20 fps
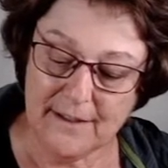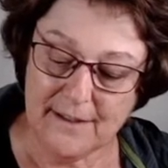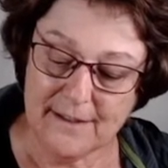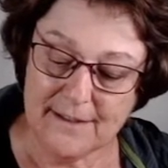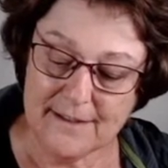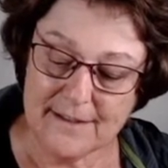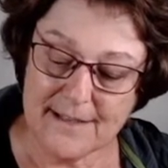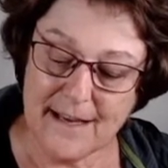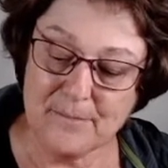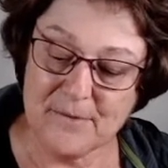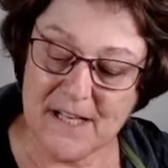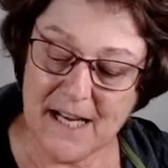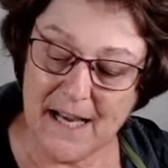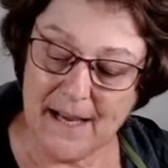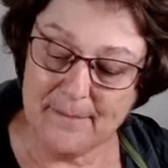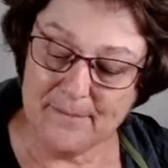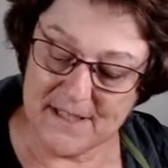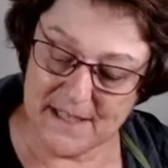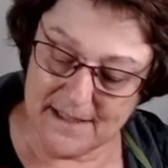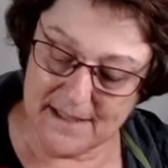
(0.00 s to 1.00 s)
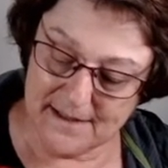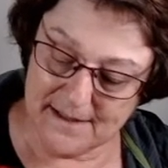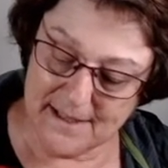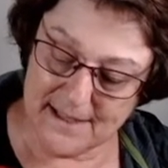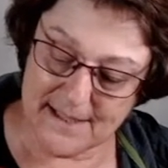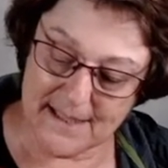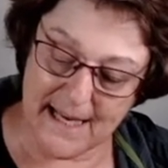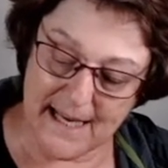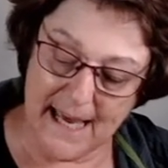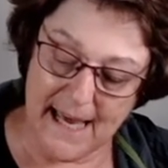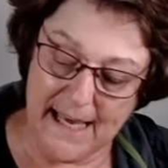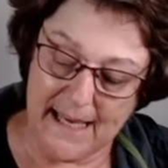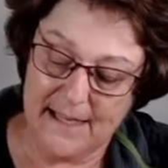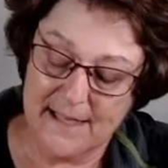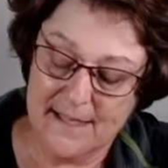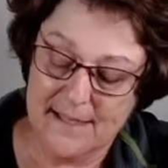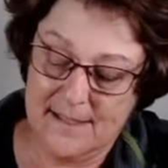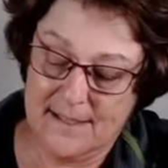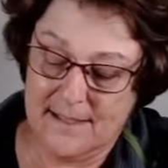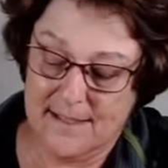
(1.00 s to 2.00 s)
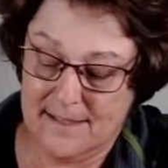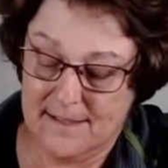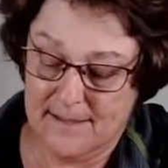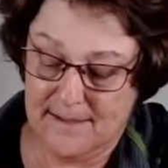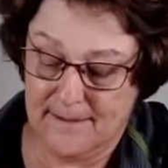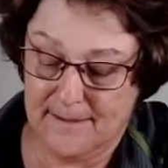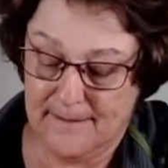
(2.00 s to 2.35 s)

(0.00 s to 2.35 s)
sometimes in this case